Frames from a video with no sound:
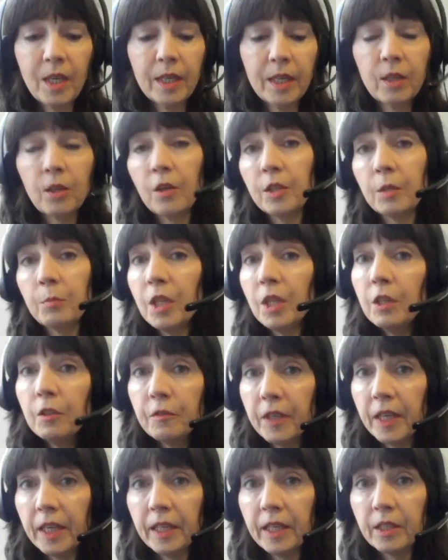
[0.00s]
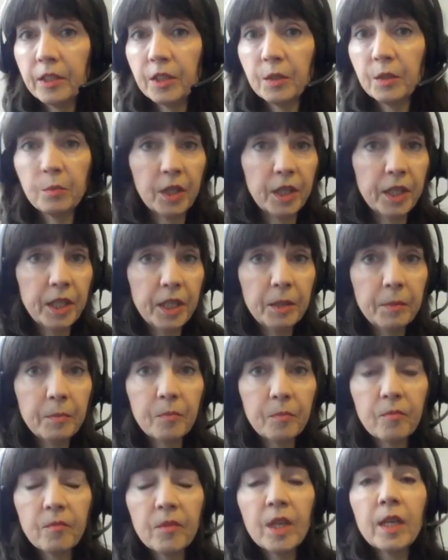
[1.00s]
call them loaf cakes, right?
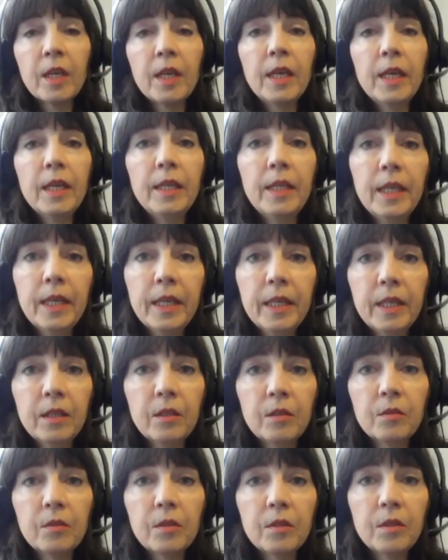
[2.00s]
Now,